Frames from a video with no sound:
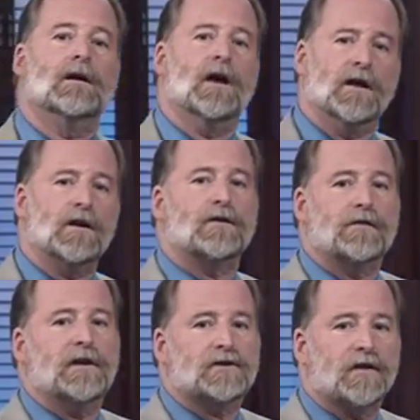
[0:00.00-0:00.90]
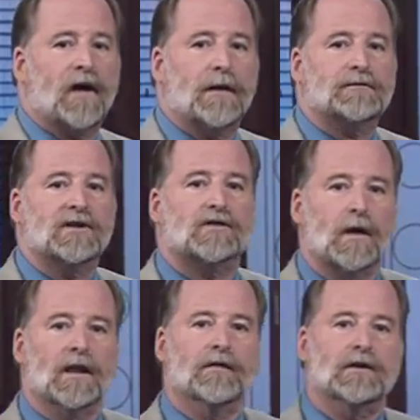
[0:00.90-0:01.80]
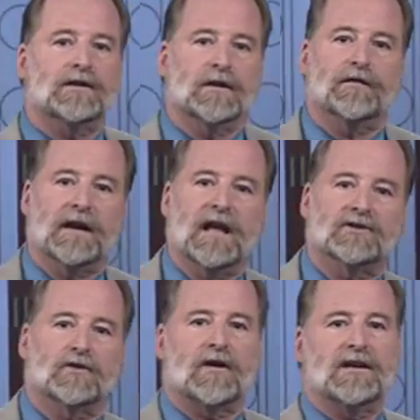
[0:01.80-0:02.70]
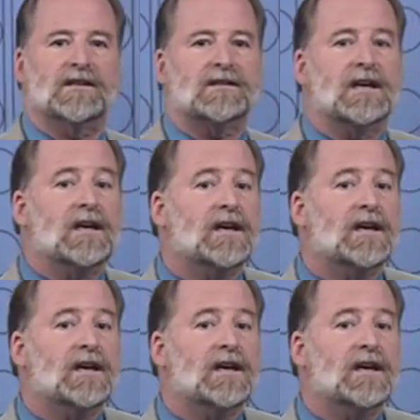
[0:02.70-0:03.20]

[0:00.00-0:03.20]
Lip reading: Another feature of options relevant to the financial crisis